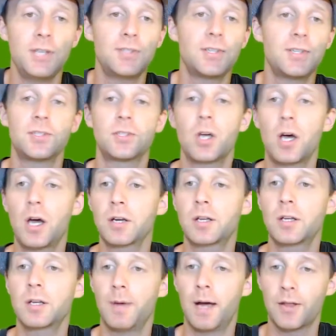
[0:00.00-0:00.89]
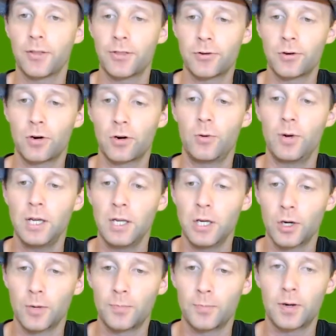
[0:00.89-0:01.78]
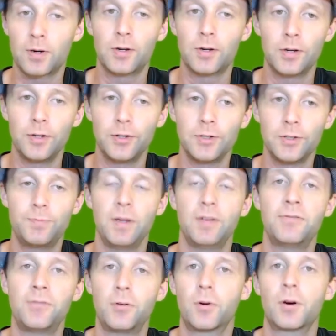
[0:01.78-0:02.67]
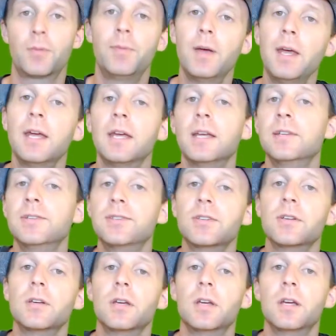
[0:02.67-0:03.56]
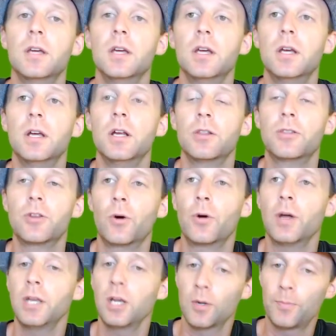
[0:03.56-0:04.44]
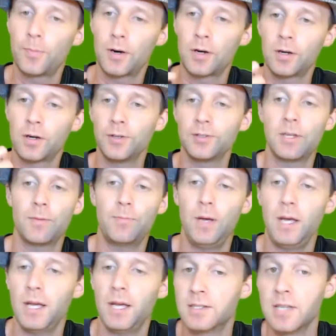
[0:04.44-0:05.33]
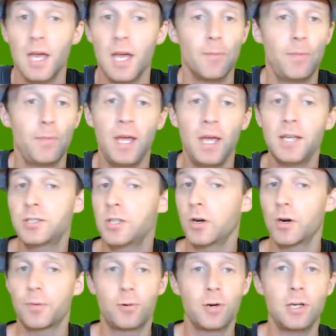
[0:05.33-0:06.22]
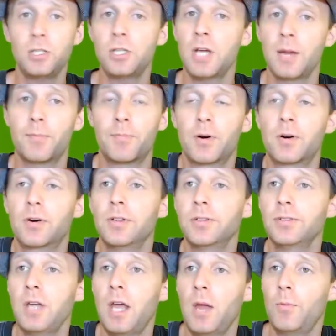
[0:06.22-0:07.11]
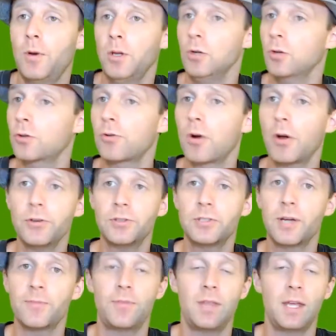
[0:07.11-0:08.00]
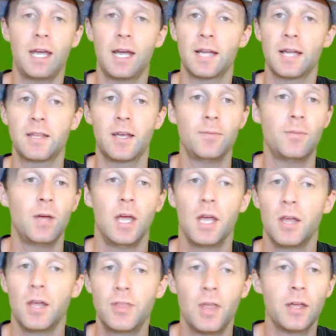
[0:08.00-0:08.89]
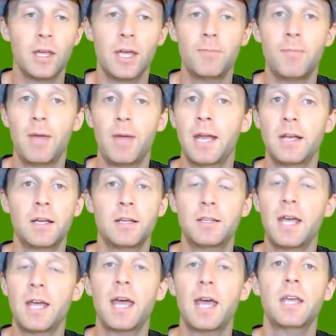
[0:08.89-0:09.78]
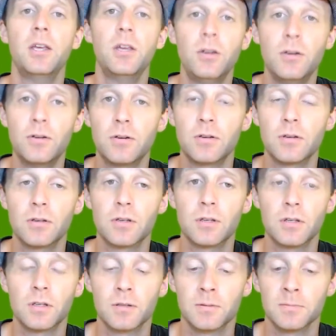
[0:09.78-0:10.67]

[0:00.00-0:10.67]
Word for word: Jesus talked about throwing your pearls before pigs. Throwing your pearls at pigs. Pigs don't appreciate pearls, and when you throw something at them, they'll get mad and attack you.